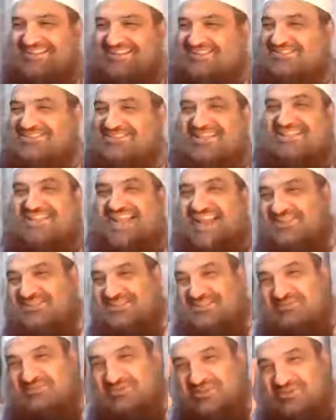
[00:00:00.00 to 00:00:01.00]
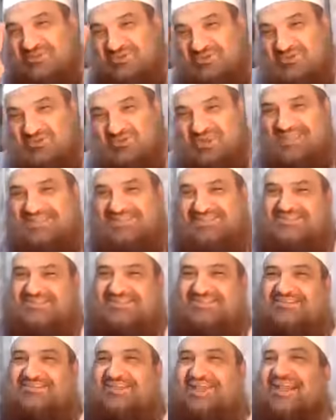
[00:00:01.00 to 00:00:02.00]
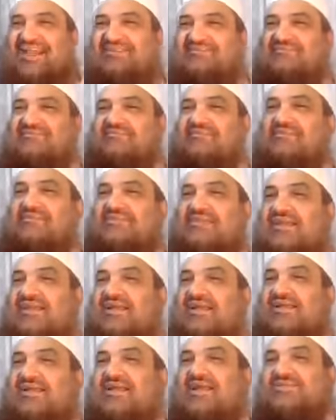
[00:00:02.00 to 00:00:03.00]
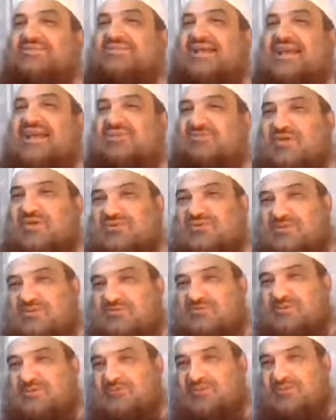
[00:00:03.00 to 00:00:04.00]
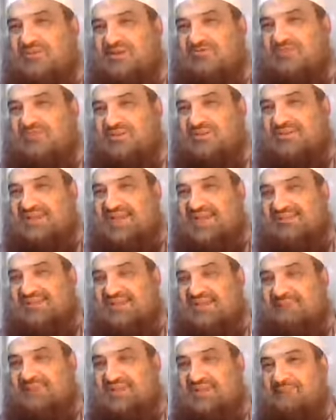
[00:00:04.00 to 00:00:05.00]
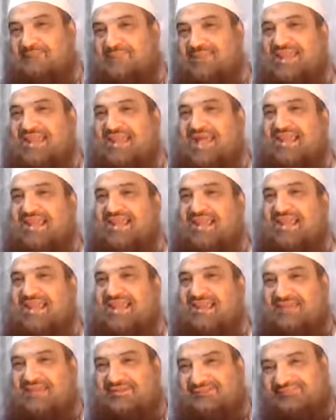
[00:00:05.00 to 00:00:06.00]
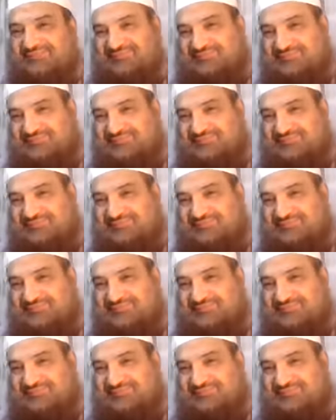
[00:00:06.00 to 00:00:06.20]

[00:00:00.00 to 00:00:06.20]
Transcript: It has to be the two cases. Right. Let's ask one of those people who have put his hands up. Bilal Nahla.